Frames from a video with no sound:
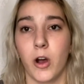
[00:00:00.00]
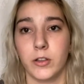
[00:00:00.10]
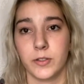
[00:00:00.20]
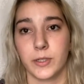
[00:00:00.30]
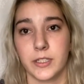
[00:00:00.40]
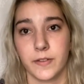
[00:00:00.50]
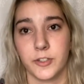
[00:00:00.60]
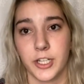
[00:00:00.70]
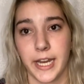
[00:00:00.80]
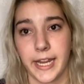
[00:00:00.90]
all sorts of
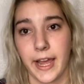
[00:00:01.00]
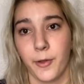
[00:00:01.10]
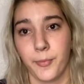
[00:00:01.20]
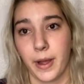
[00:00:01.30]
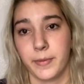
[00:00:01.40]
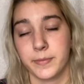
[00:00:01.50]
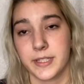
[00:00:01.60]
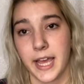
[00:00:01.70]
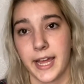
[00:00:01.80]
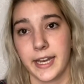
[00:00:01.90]
genetic health
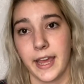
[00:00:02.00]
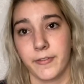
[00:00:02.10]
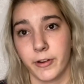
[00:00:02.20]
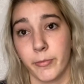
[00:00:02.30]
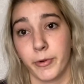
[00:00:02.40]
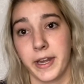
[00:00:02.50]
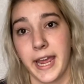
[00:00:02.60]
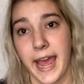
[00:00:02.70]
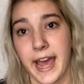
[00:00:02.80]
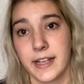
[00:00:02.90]
problems that every breed
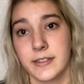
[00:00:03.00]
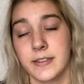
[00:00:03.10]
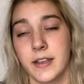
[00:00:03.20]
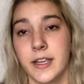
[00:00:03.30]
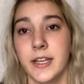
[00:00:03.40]
has.